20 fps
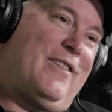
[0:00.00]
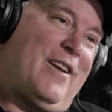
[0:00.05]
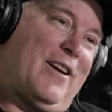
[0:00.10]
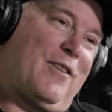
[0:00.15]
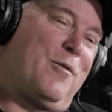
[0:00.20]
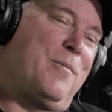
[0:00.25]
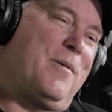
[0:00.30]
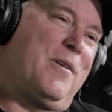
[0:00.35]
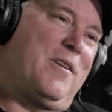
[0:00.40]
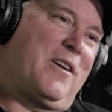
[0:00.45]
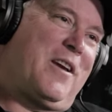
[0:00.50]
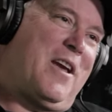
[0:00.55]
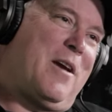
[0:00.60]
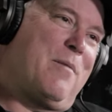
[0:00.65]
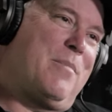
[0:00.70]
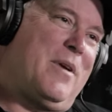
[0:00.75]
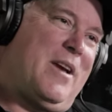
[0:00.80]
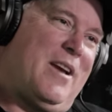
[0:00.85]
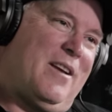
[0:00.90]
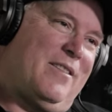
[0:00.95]
Necromunda
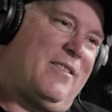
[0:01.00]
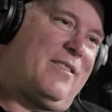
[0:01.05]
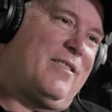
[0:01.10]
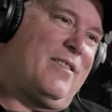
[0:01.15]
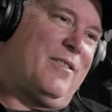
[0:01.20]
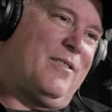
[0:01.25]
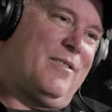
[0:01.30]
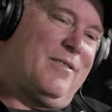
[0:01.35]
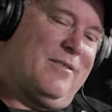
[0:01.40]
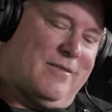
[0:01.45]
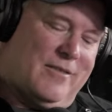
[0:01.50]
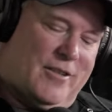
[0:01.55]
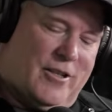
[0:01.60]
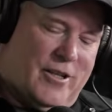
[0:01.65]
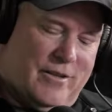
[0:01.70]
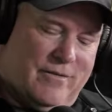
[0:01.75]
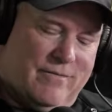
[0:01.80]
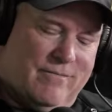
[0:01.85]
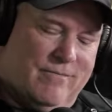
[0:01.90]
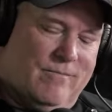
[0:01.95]
campaign. So
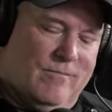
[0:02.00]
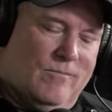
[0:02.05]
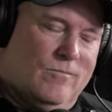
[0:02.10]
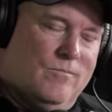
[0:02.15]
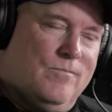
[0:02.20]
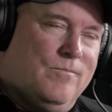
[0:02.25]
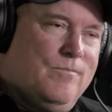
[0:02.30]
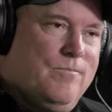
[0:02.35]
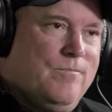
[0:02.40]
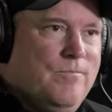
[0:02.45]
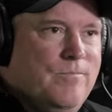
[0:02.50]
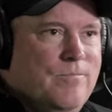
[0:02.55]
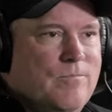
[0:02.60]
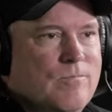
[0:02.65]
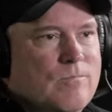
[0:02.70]
I was talking with